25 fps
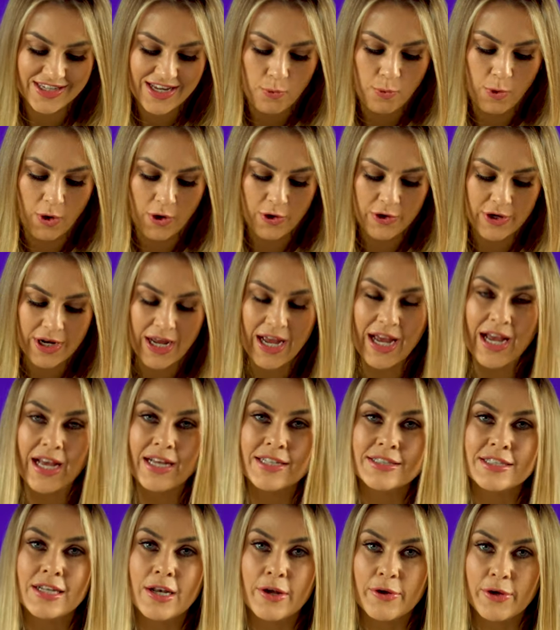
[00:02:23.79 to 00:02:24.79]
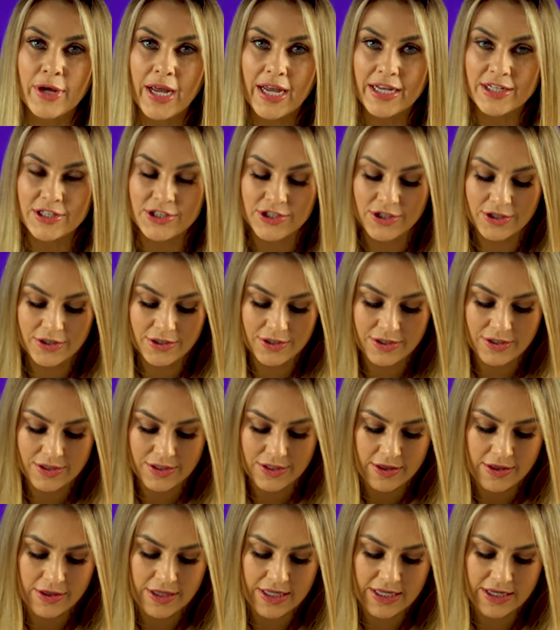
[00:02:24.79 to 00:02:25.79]
One has a location,
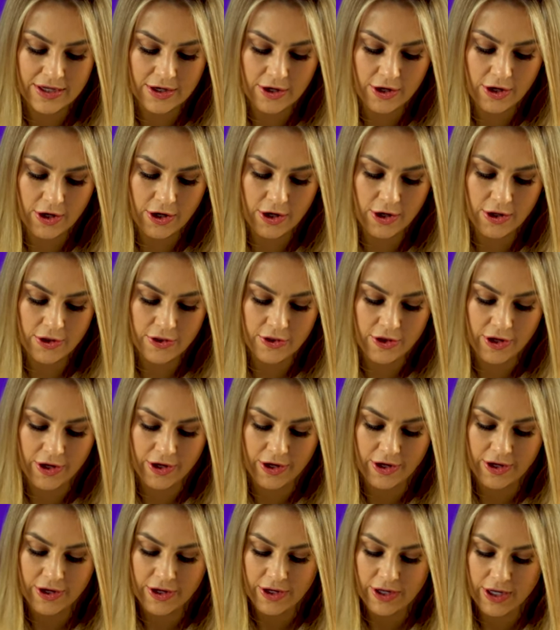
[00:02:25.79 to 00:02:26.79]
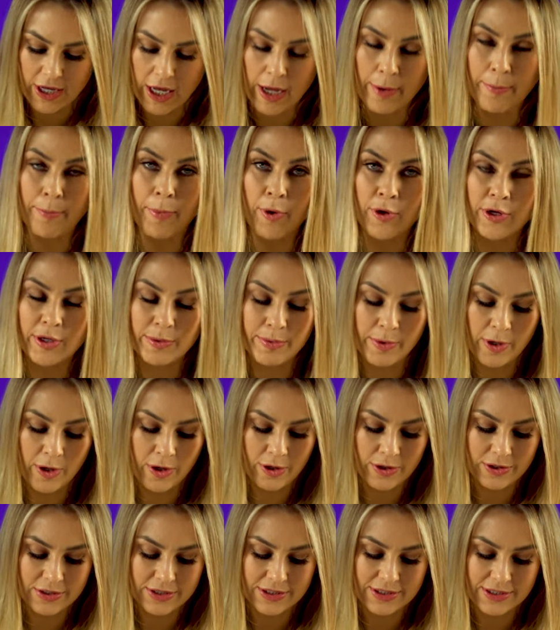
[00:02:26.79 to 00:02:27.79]
the other a body
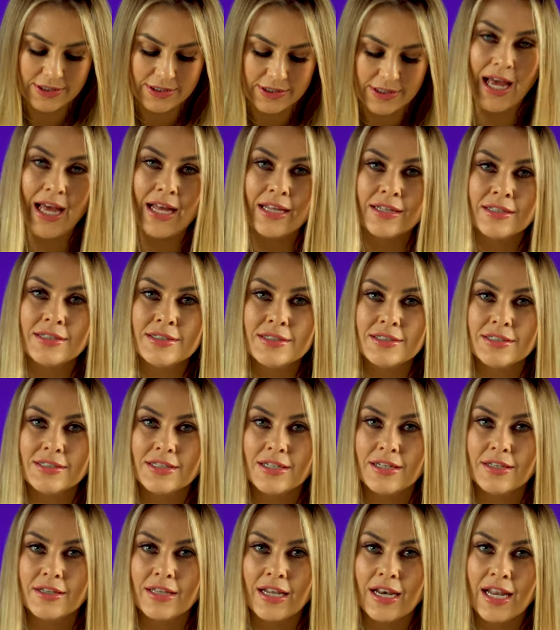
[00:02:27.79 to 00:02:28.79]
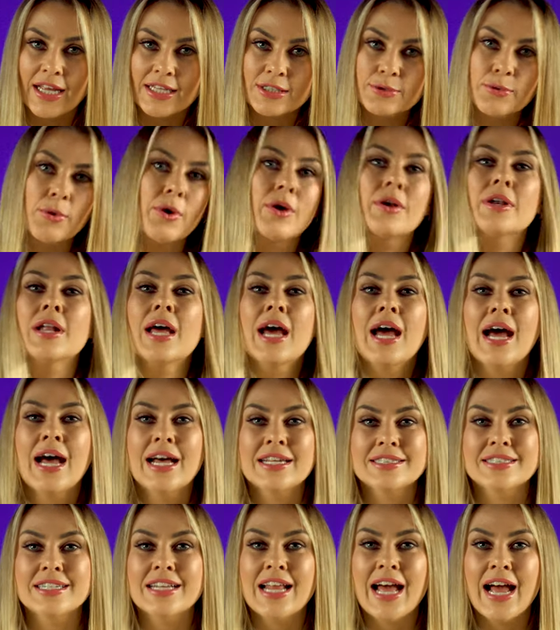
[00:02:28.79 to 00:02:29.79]
part, and the last one
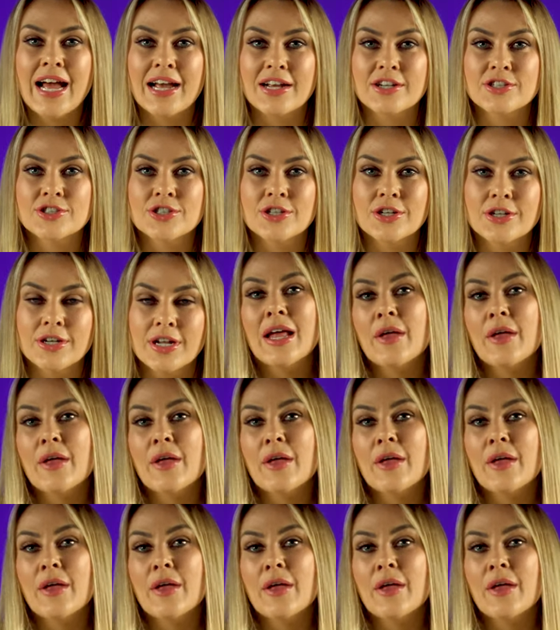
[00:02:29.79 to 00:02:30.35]
has an action.